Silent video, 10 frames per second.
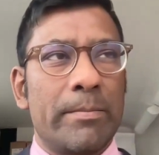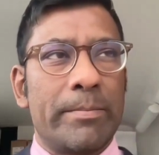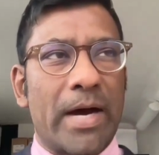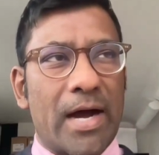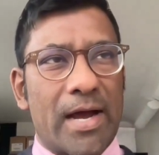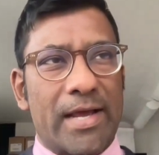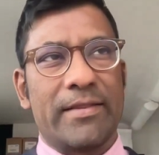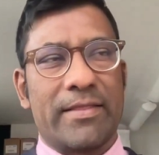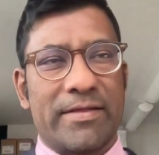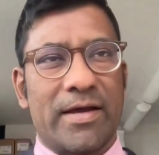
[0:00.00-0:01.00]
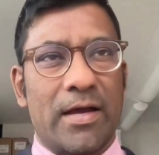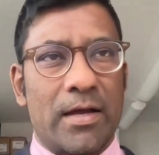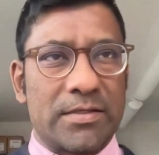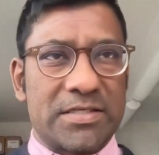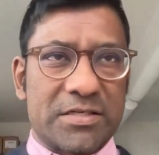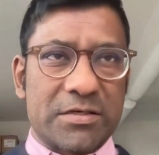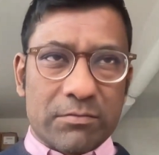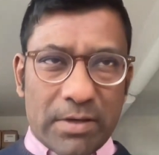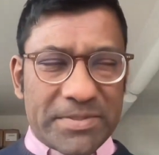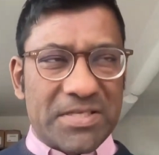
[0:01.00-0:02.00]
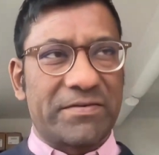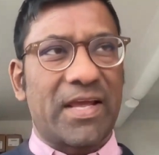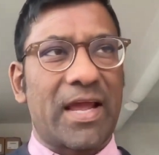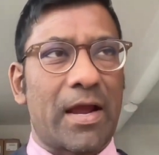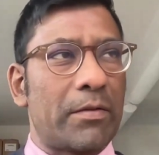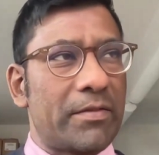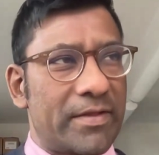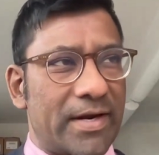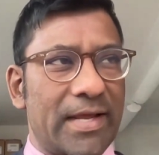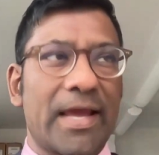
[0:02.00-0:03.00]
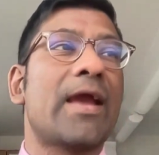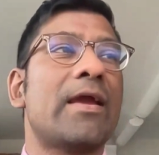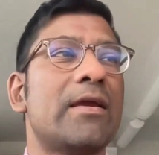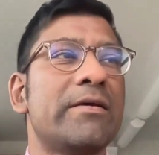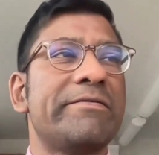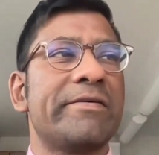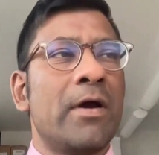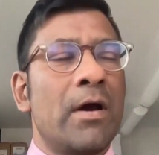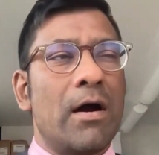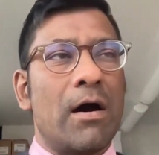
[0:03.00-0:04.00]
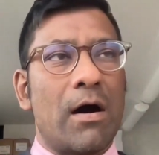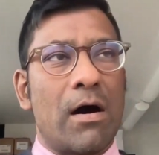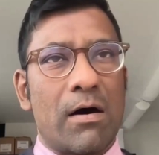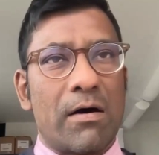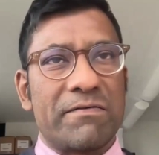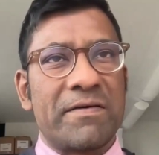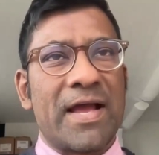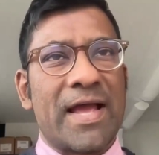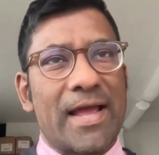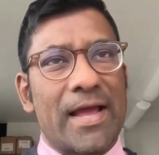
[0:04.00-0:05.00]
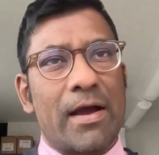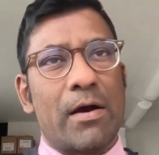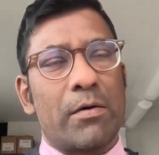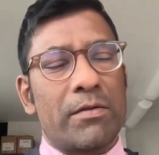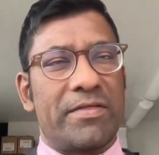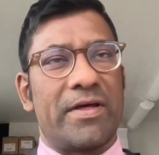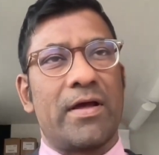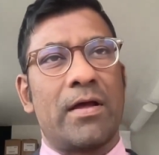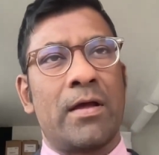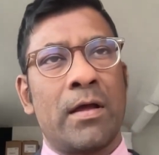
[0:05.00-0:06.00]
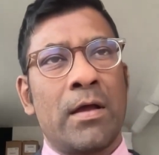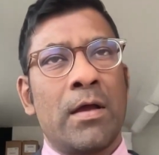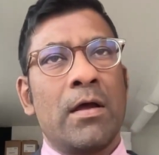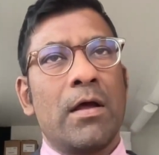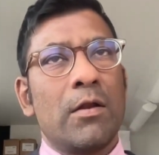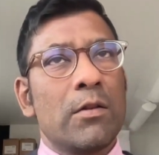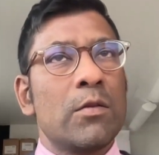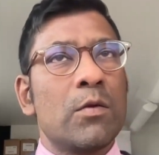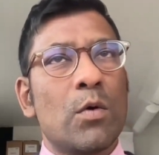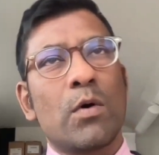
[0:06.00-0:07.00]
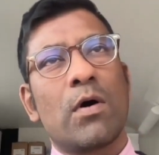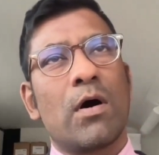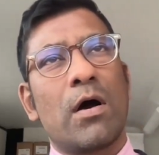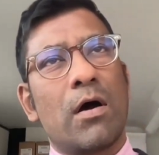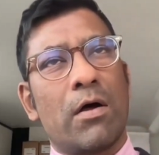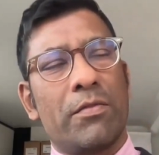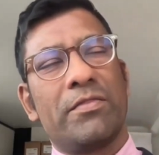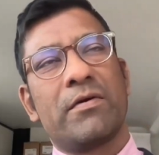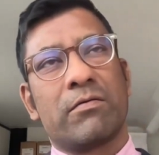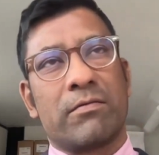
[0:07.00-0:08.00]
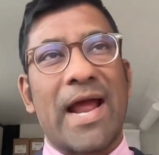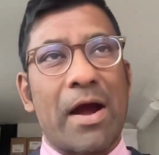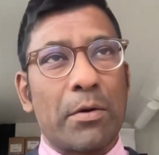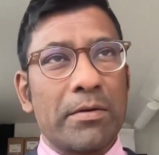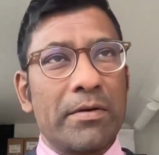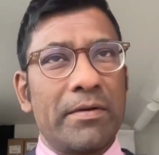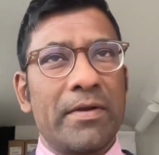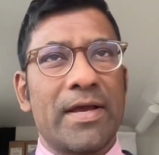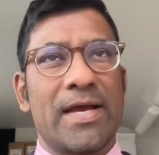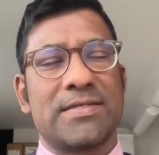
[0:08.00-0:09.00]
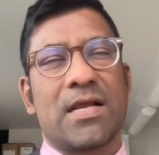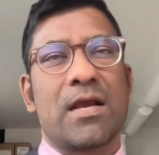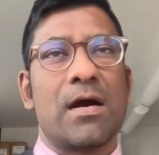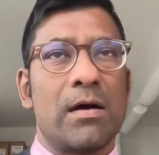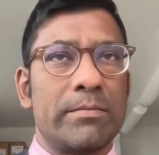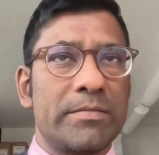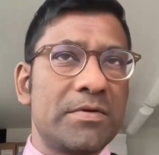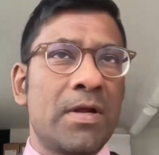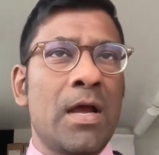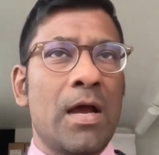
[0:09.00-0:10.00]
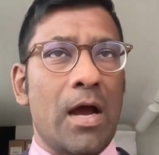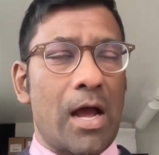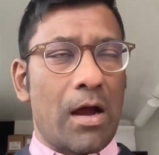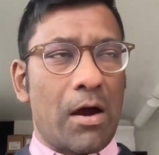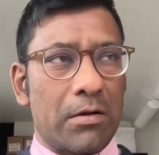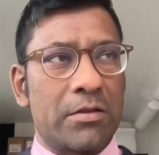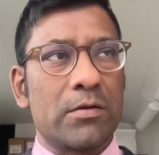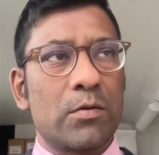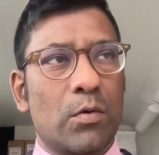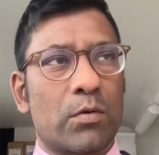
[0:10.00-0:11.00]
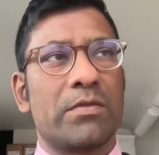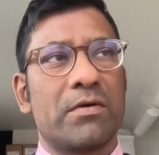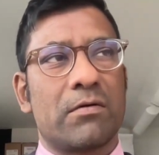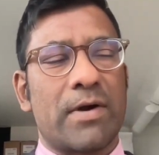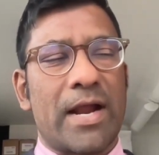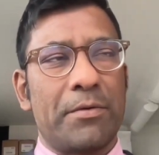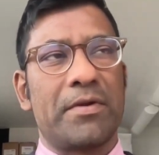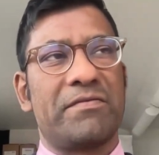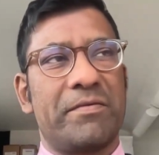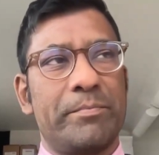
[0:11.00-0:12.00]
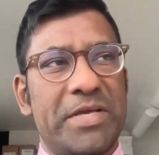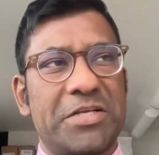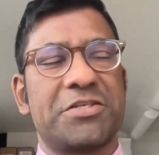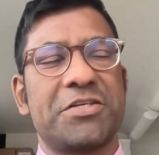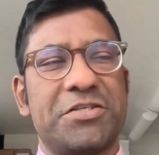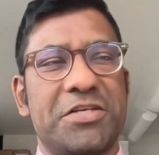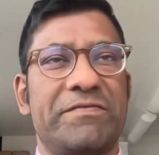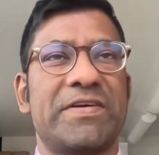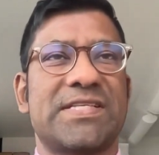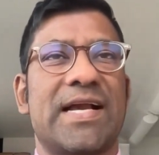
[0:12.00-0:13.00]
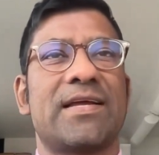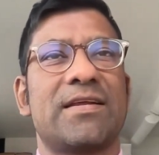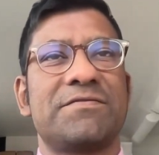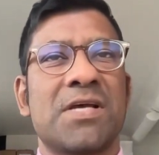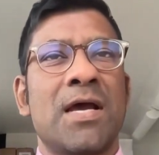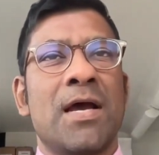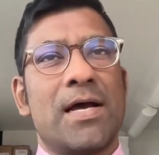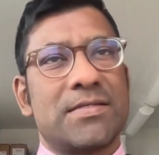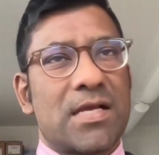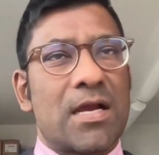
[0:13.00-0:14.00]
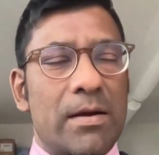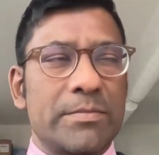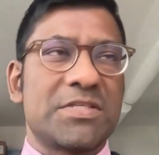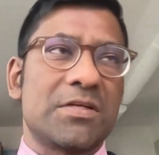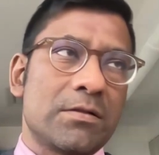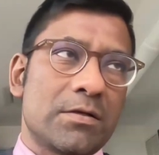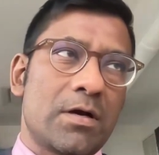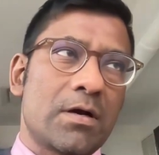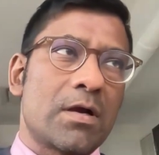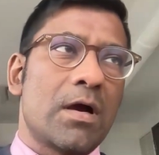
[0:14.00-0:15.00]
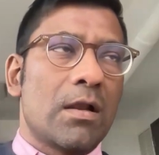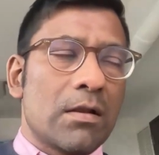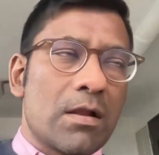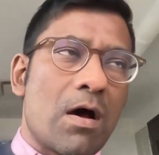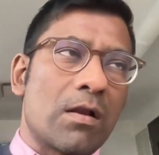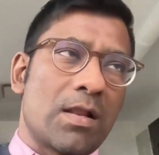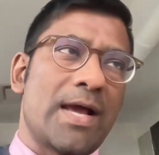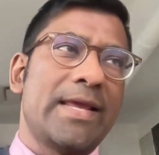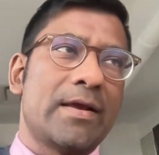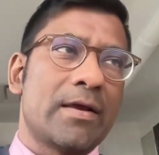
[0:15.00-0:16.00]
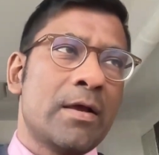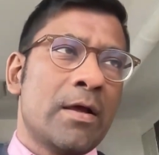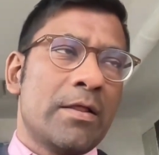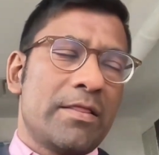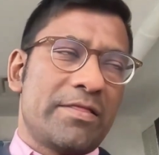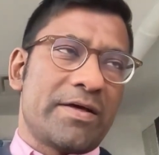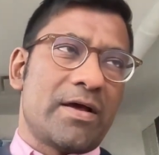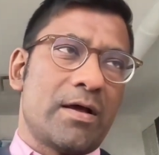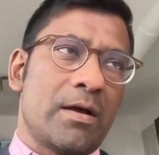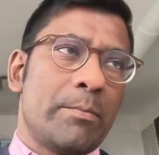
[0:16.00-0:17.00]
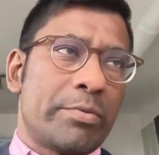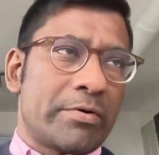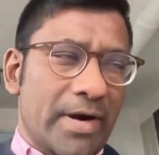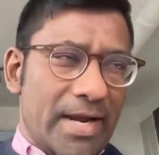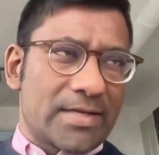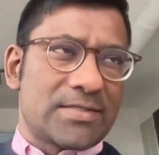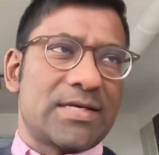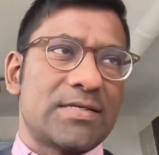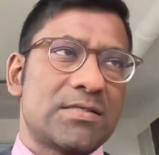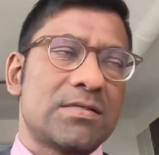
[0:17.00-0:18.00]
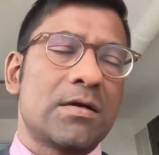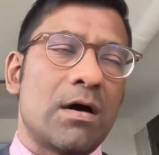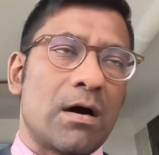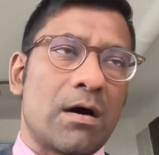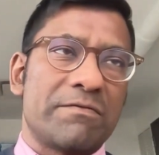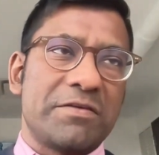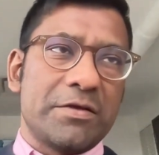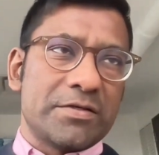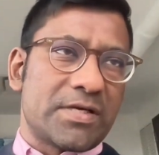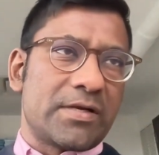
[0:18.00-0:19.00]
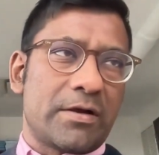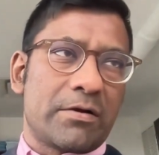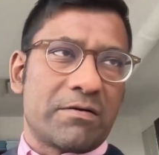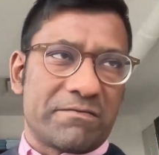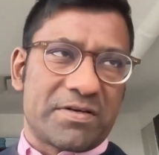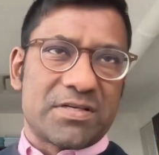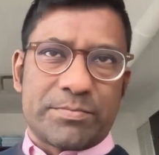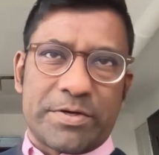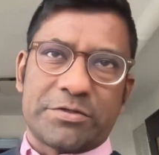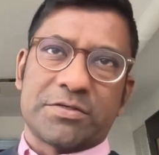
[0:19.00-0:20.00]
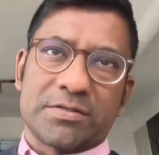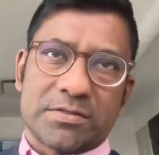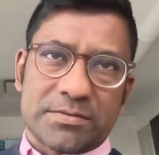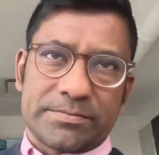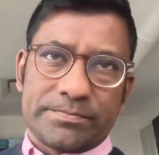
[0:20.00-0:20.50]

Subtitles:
by the descriptive account that I gave of how the law on the ground has come, the law on the ground of impeaching chief executives has come to look a lot like the practice of using no confidence motions.